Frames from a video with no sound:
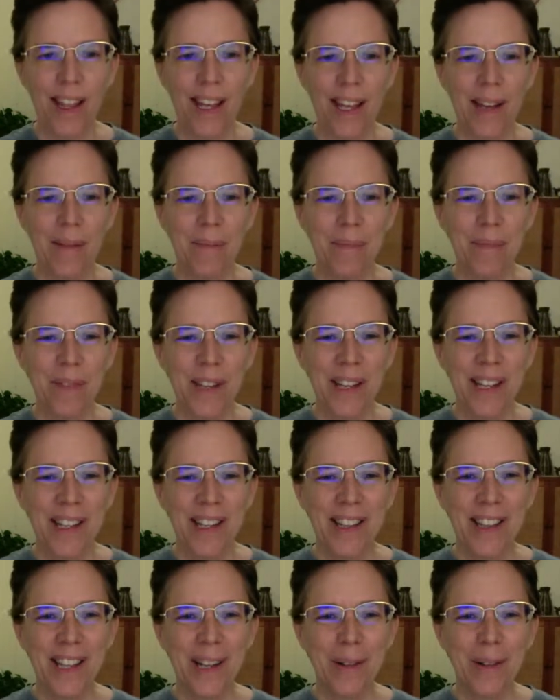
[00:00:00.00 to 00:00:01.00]
him,
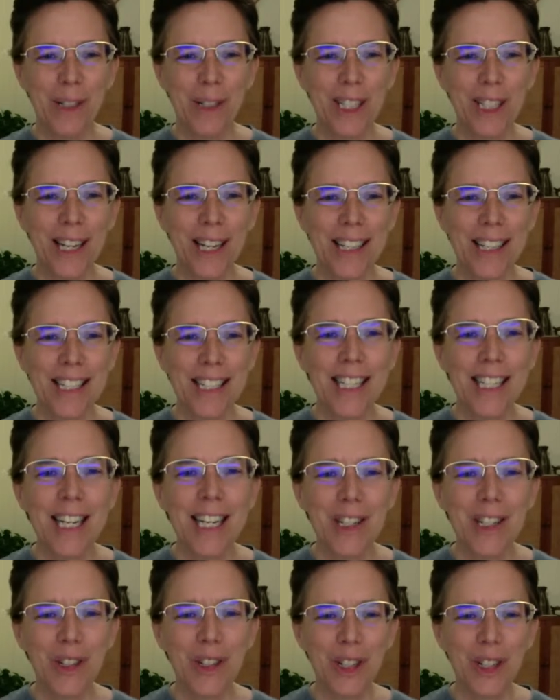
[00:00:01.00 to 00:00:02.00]
they were selling
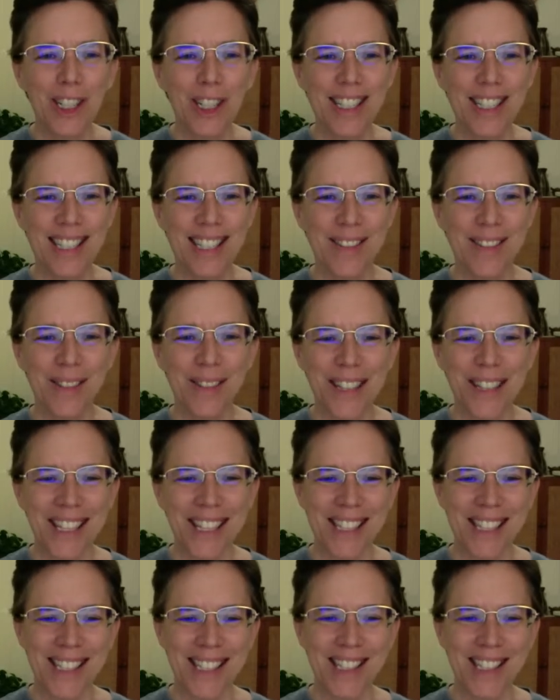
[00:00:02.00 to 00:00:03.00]
t-shirts with
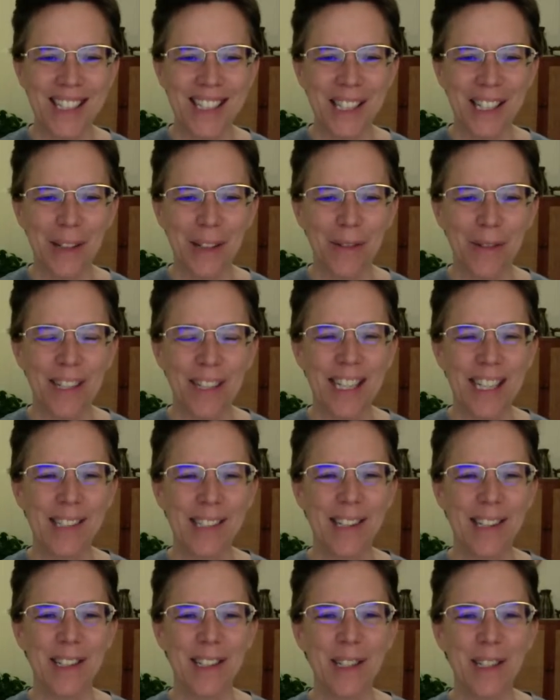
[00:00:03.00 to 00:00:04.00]
his calligraphy
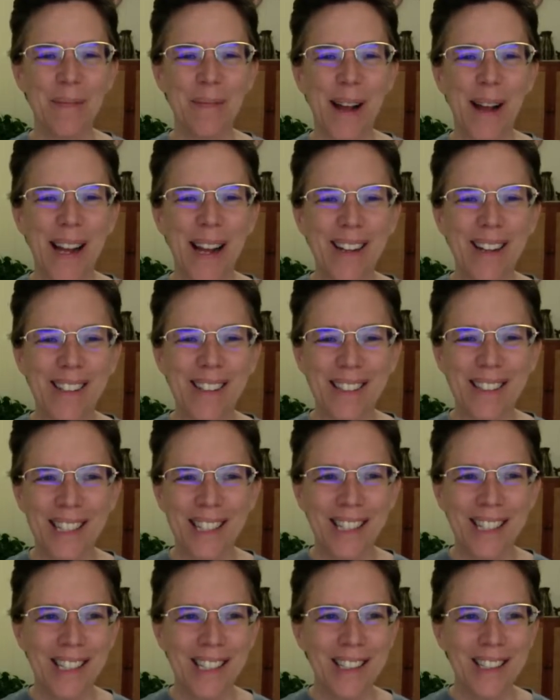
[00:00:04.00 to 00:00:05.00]
and smile.
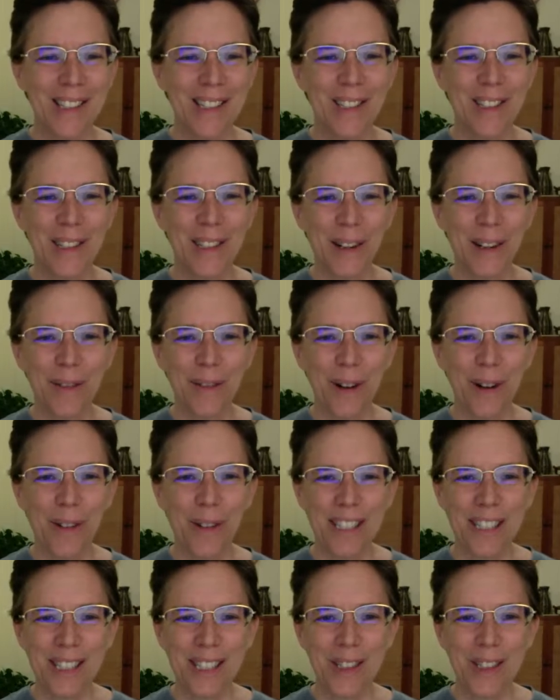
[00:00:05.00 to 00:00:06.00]
So I've
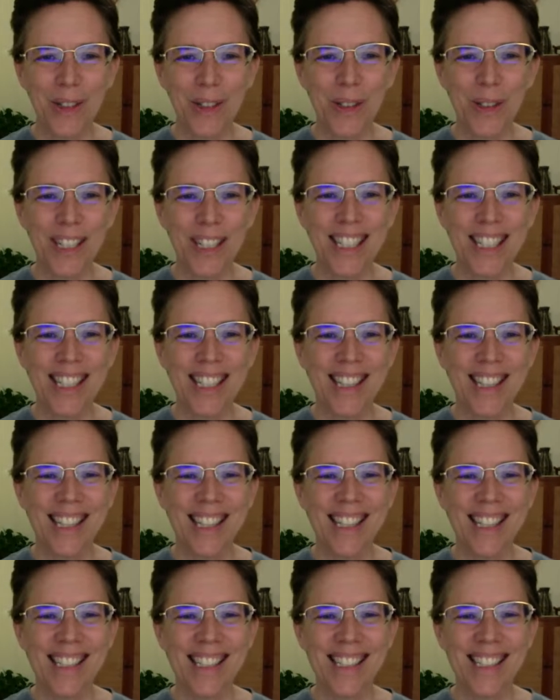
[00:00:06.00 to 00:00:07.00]
always enjoyed
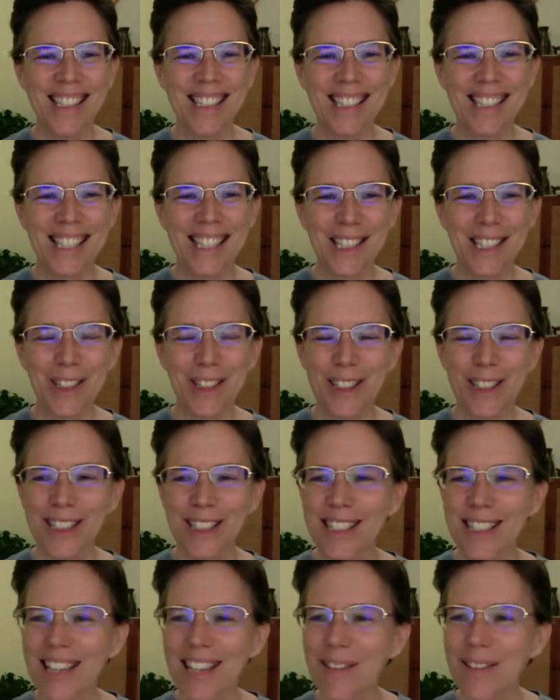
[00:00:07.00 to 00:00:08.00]
this
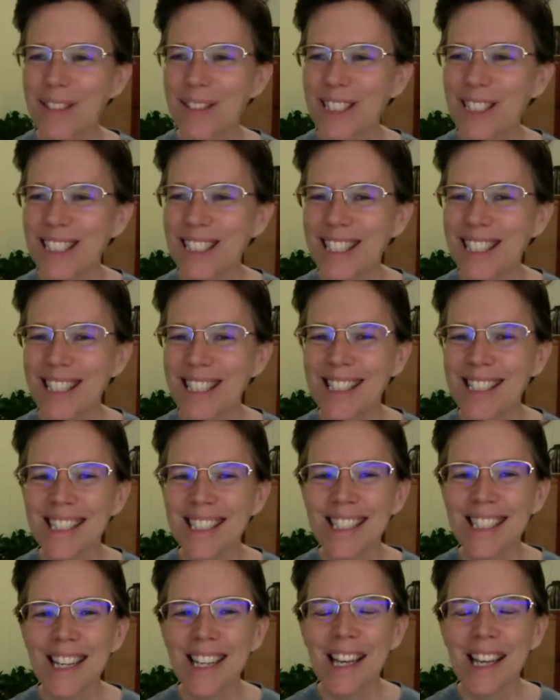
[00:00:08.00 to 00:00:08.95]
t-shirt ever since.